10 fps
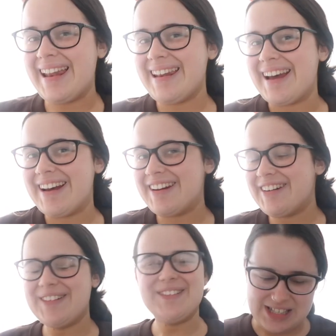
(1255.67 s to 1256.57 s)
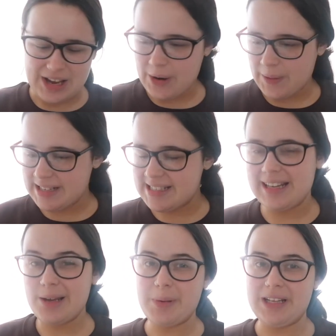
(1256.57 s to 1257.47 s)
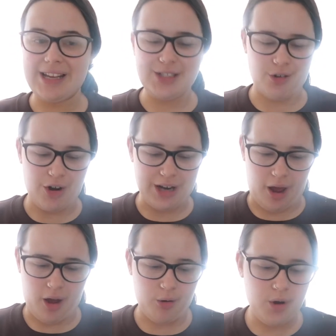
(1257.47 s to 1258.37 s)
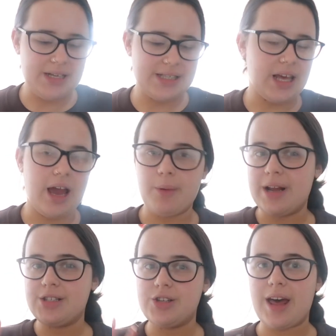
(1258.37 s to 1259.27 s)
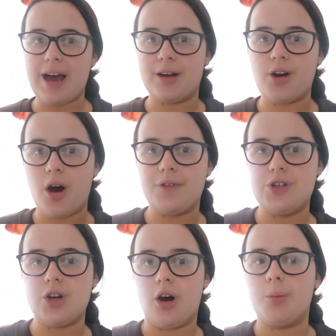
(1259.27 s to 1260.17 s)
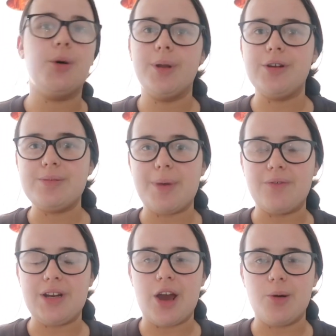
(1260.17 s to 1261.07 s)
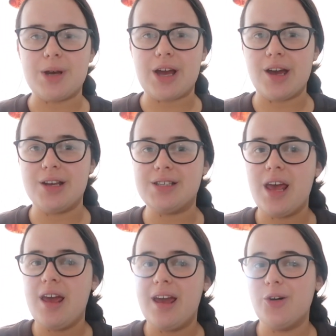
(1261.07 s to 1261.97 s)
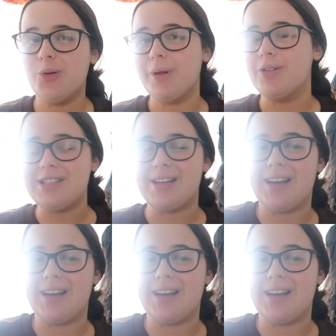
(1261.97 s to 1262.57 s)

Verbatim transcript: Hello. So it's a little bit later on now. Basically, I went to that coffee shop, uploaded my video because it uploaded in